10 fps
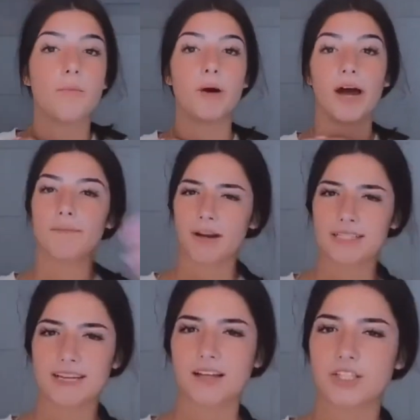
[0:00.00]
but I'm not
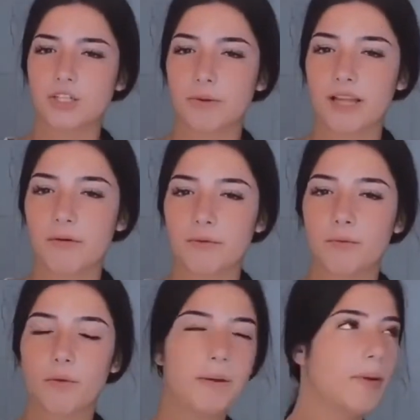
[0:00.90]
exactly sure when that
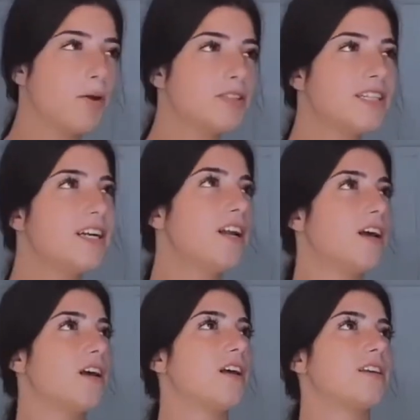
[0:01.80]
will be posted.